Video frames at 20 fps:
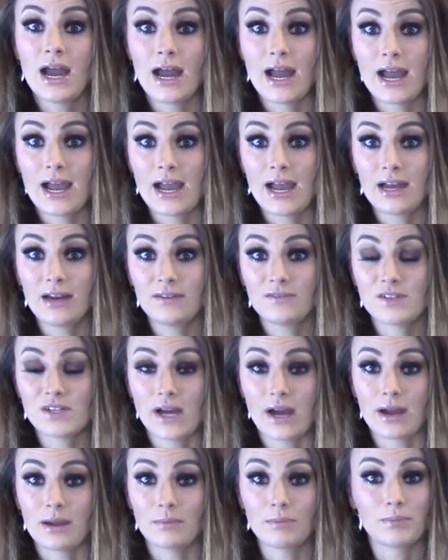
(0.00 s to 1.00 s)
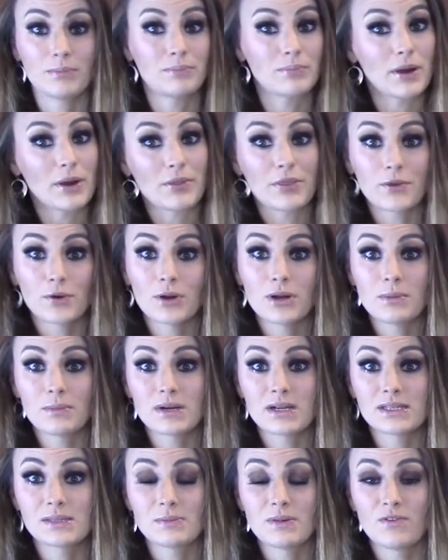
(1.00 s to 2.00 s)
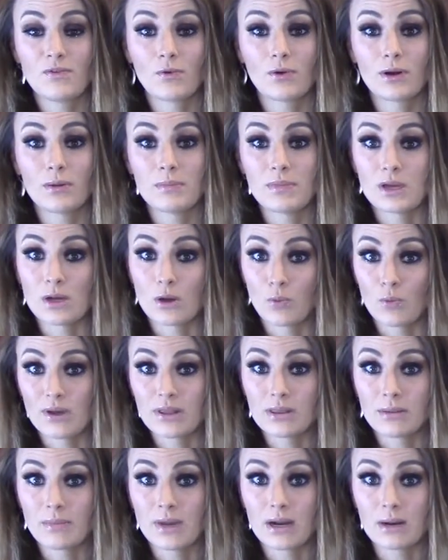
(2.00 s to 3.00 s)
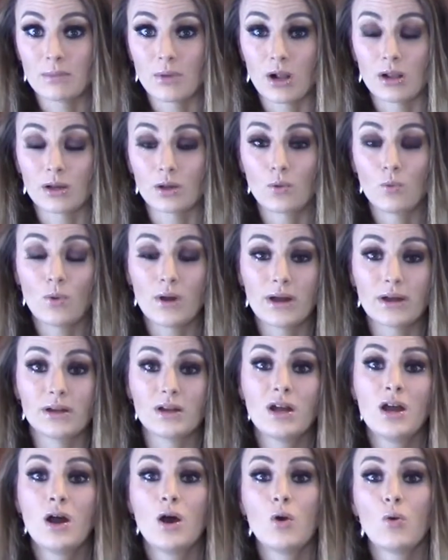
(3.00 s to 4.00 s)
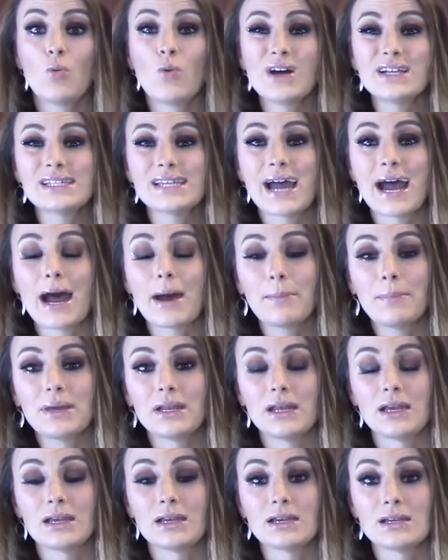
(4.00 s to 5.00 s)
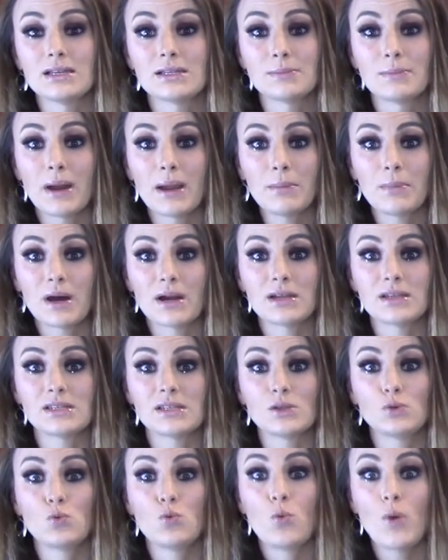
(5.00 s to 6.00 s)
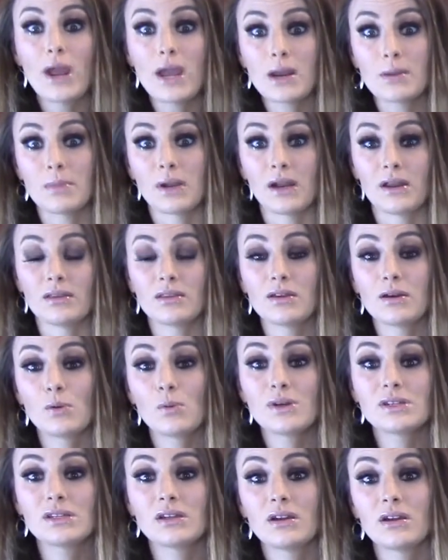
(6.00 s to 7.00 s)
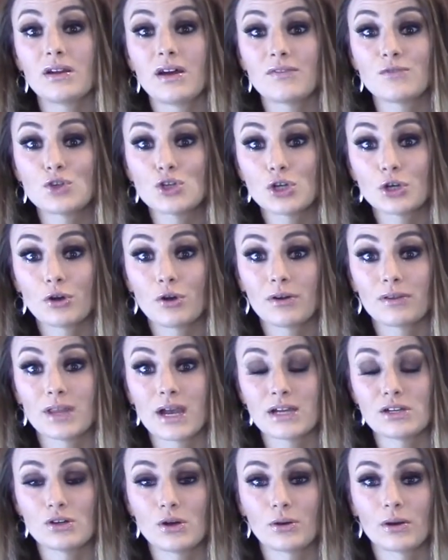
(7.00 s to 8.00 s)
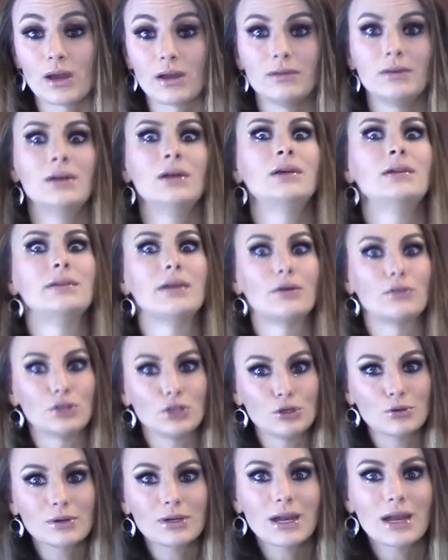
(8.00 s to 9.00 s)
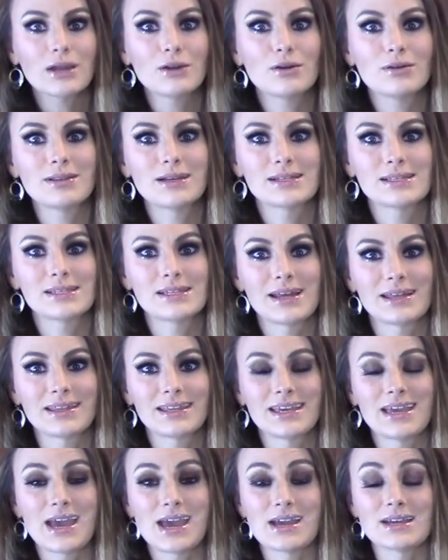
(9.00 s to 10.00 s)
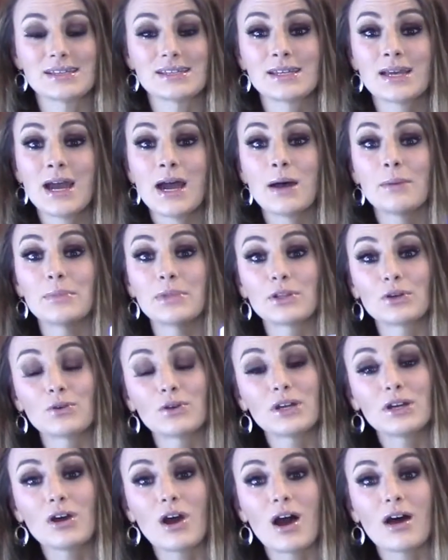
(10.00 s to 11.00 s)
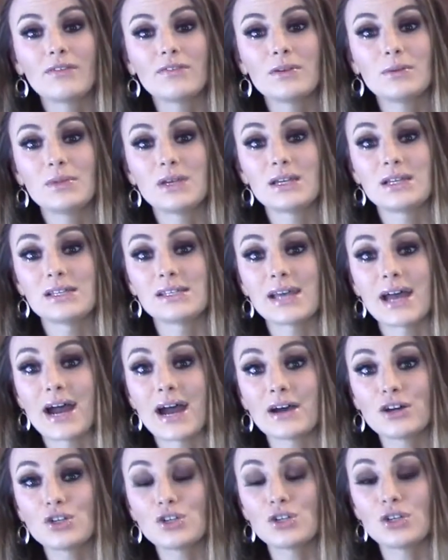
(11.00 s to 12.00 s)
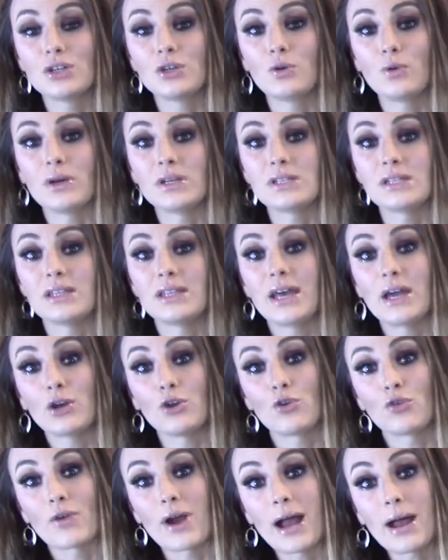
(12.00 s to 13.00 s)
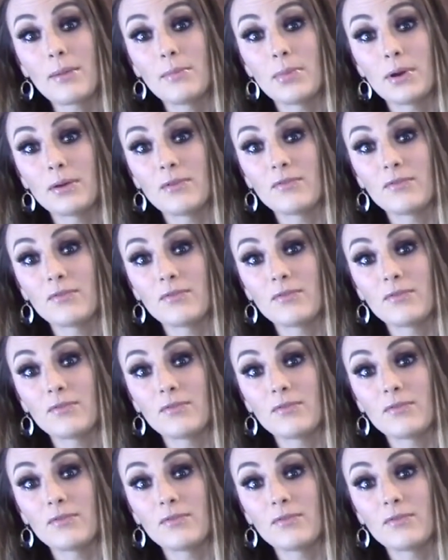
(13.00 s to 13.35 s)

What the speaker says: ahead of time, about 30 minutes before a meal with the metabolic one, what's happening is my body says, wait a minute, there wasn't enough sugar in that donut. Now you and I know that's not the case, but the green coffee bean is actually going to then grab